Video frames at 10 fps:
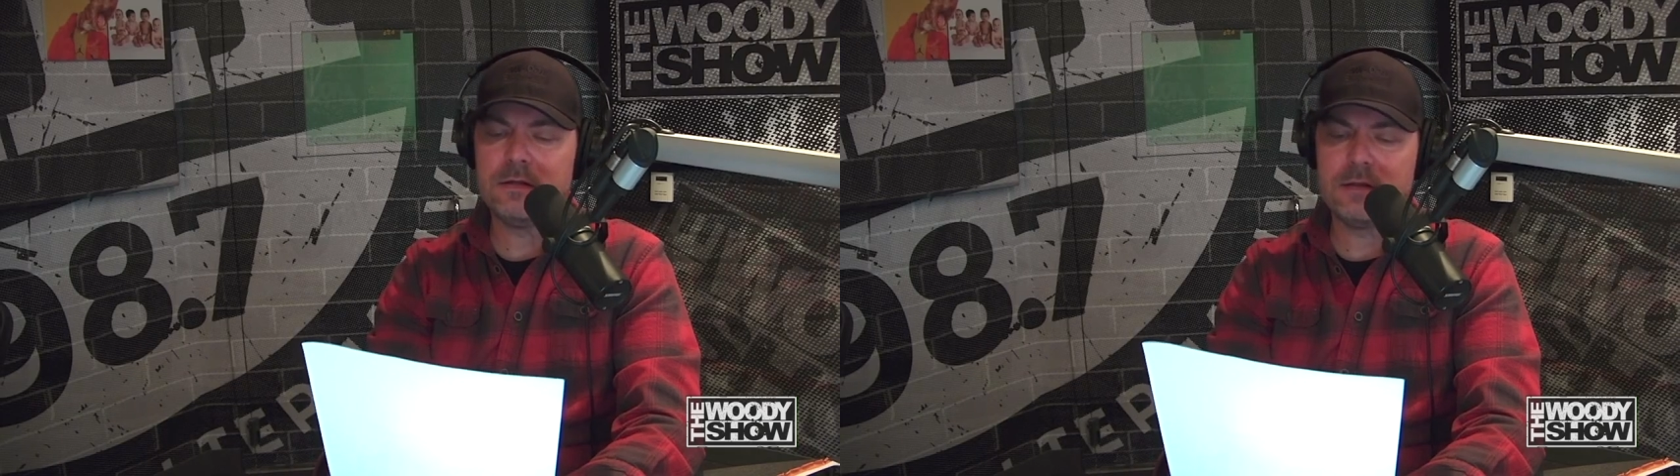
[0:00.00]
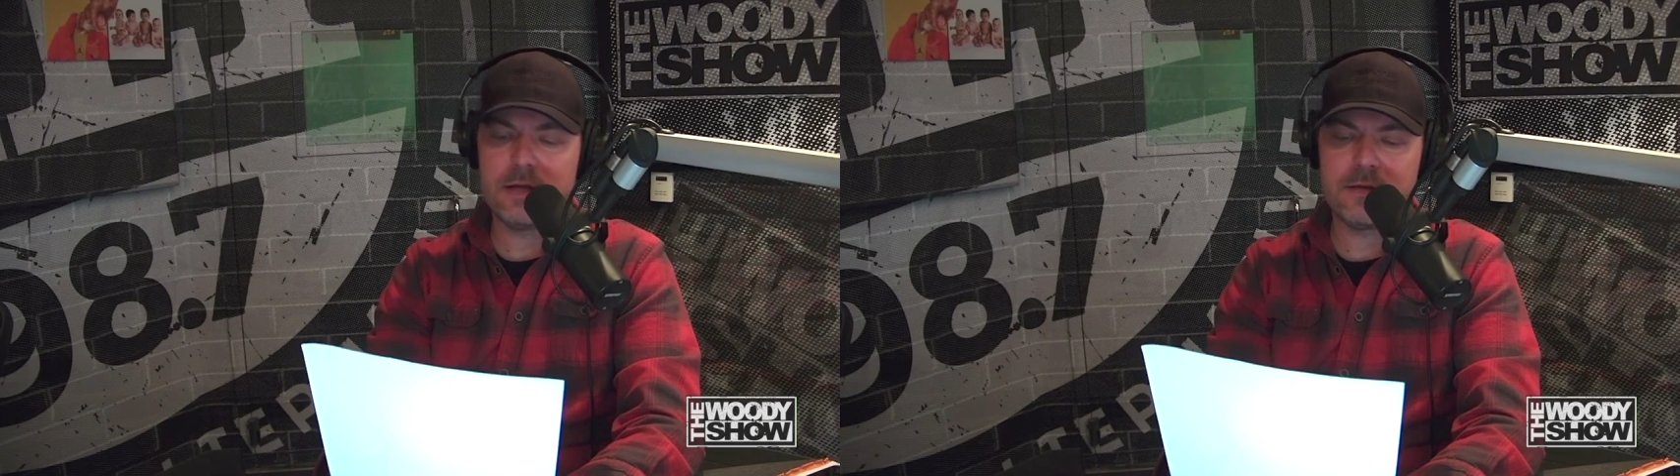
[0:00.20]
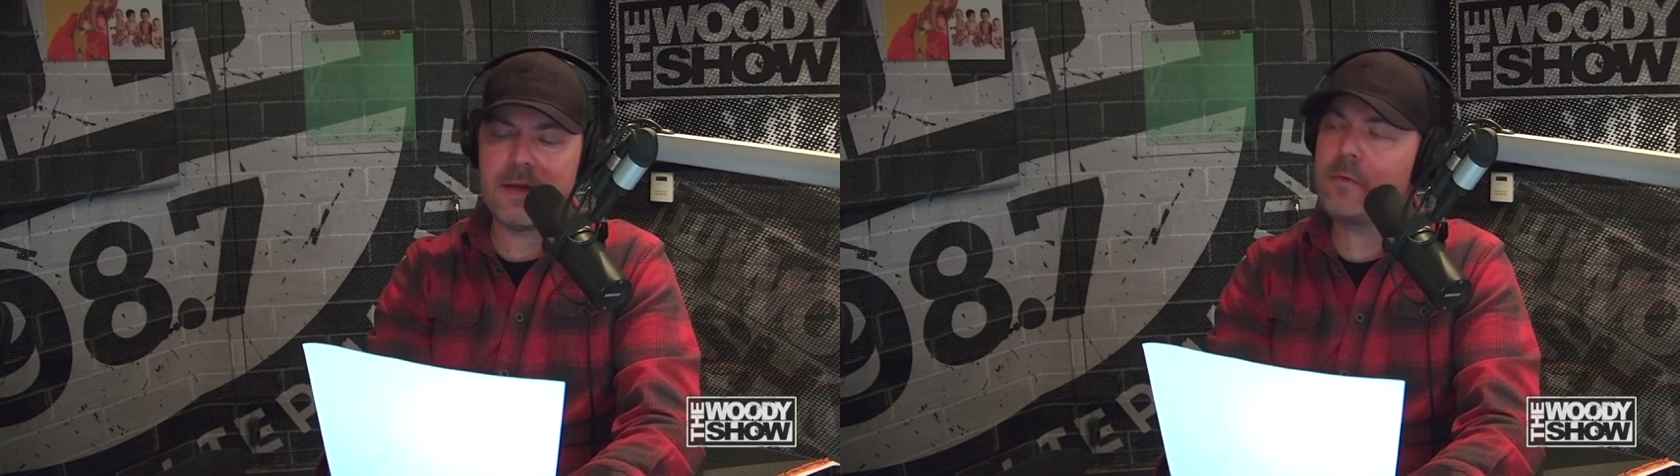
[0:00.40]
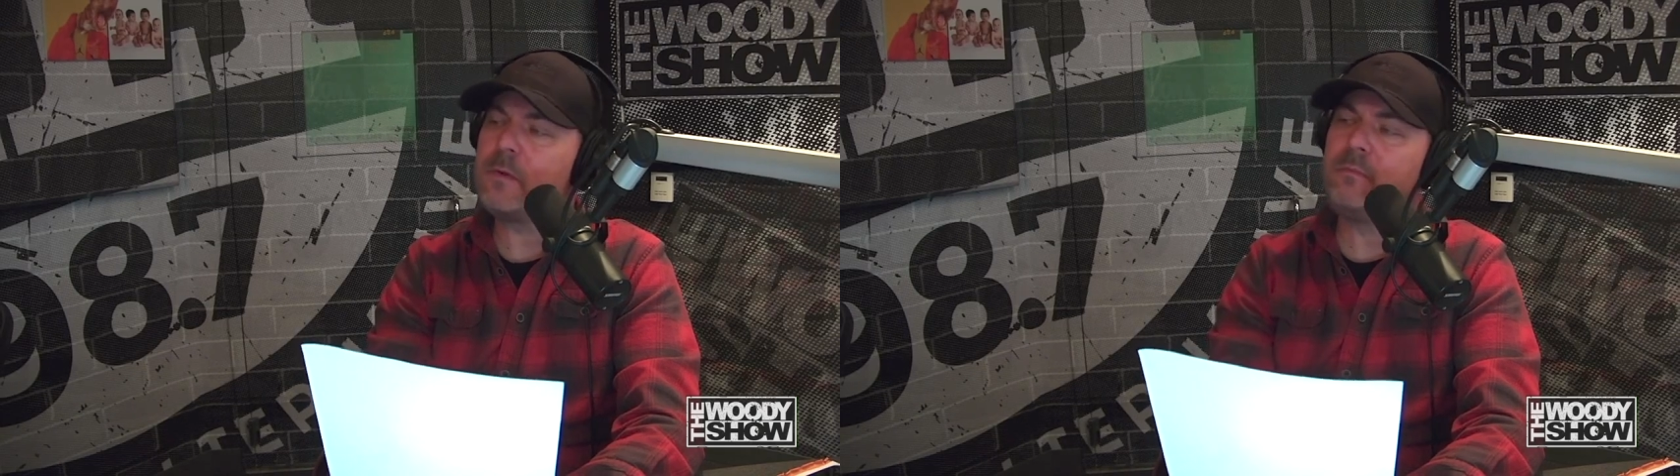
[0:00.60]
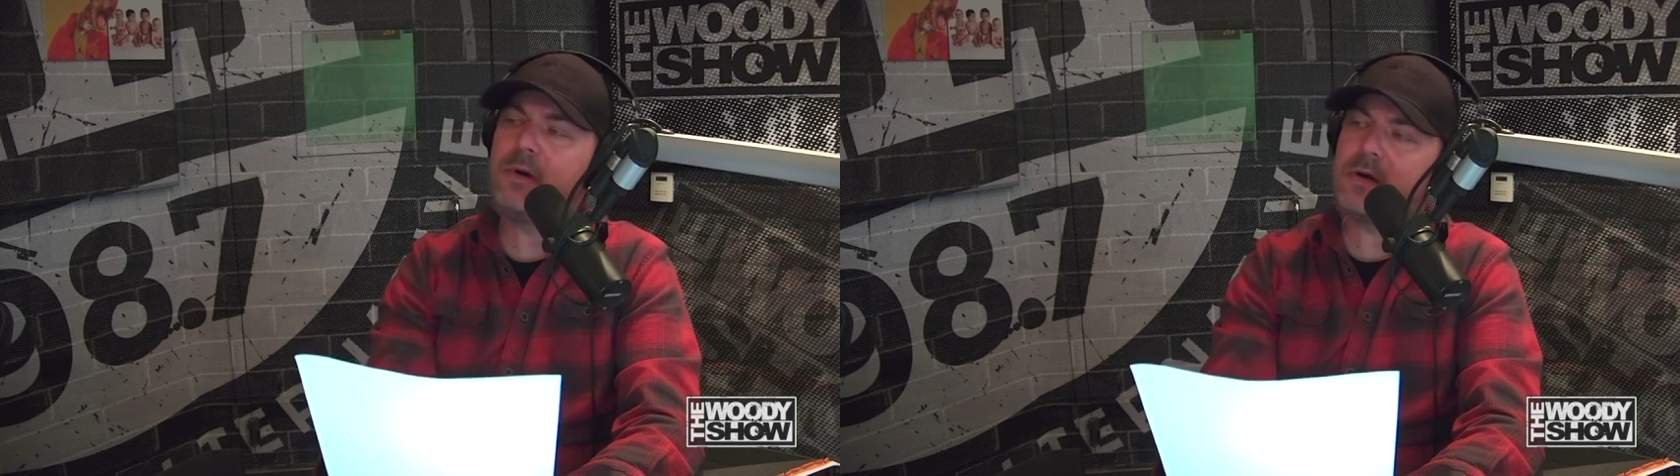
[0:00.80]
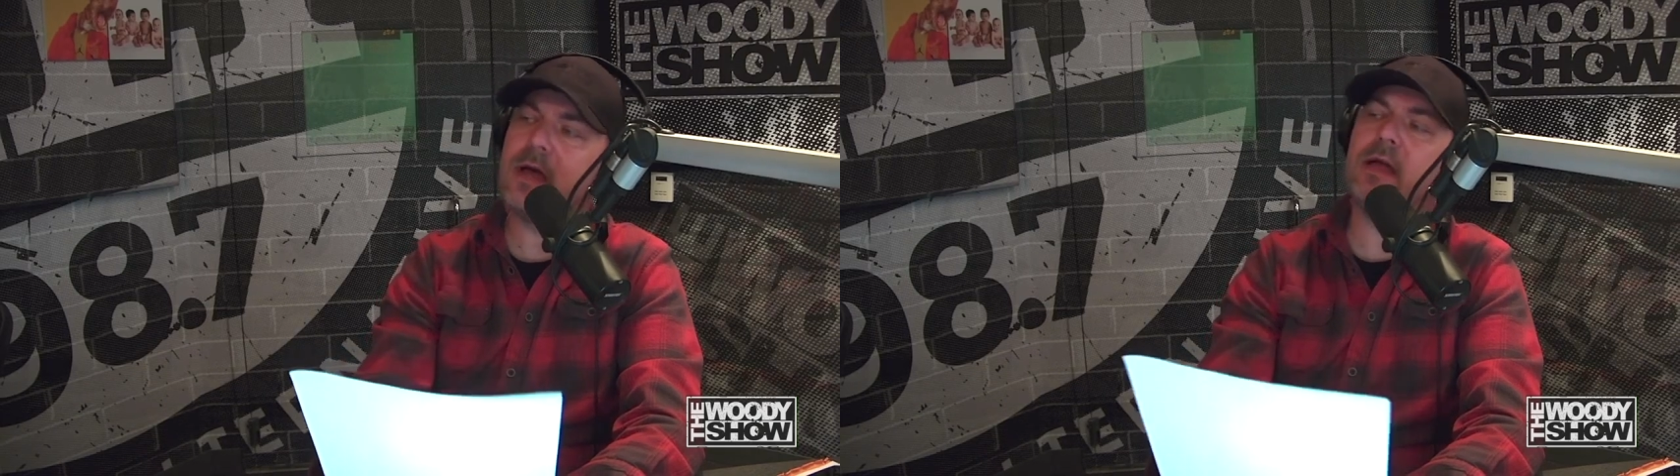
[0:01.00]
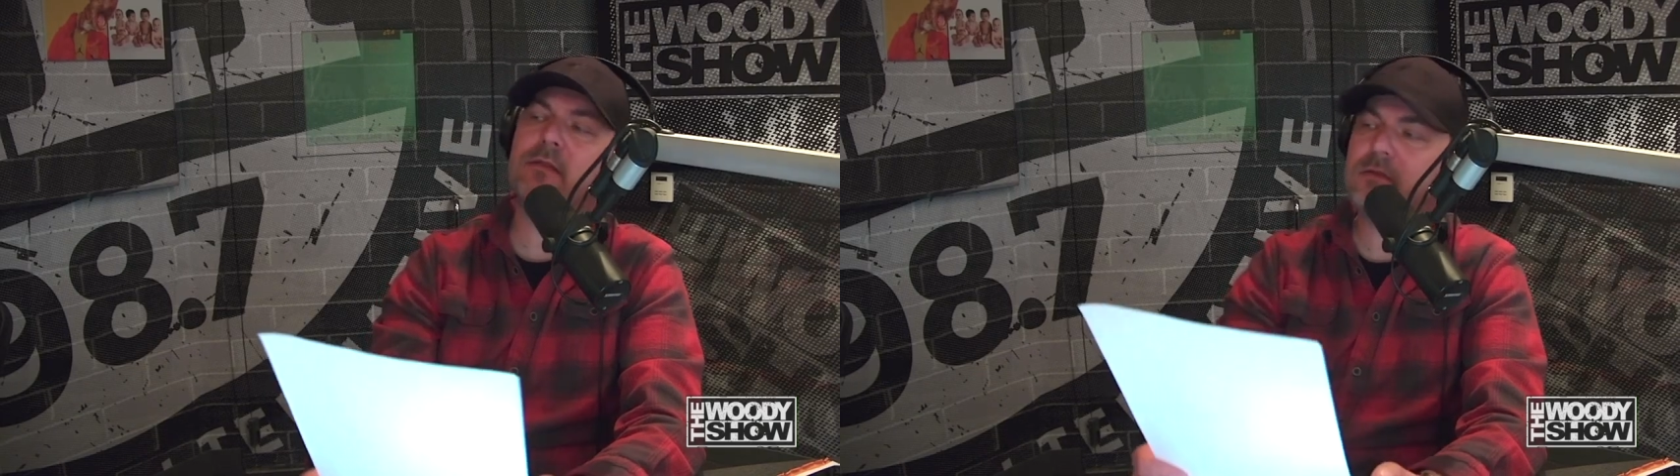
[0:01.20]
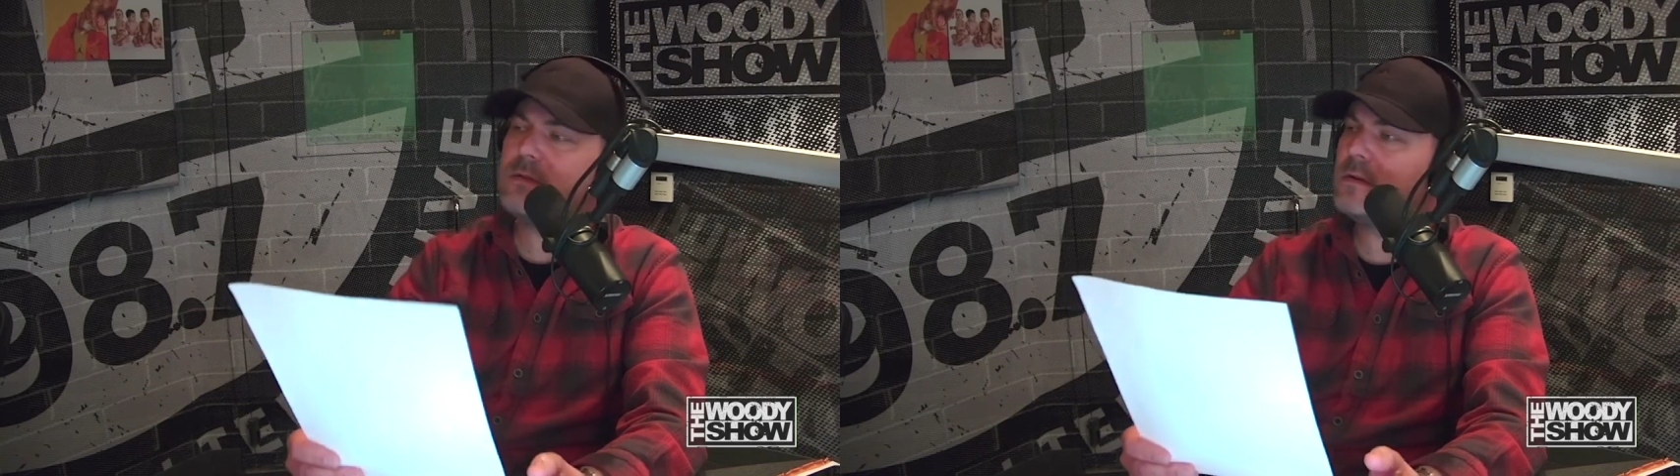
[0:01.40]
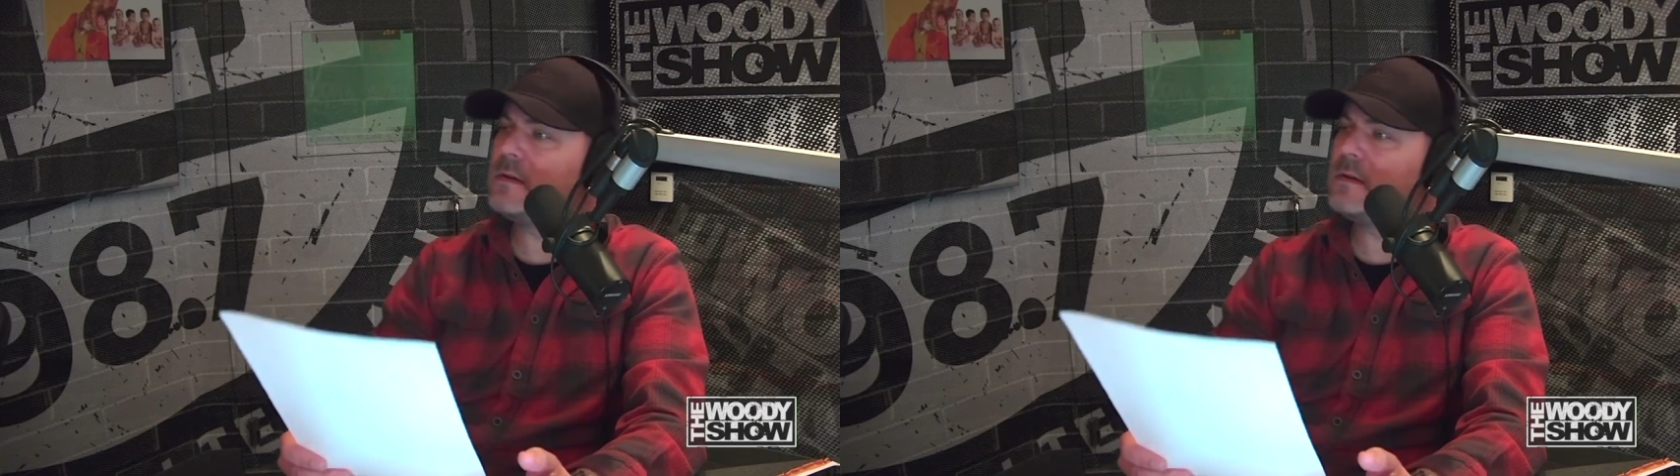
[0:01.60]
like they were bookends.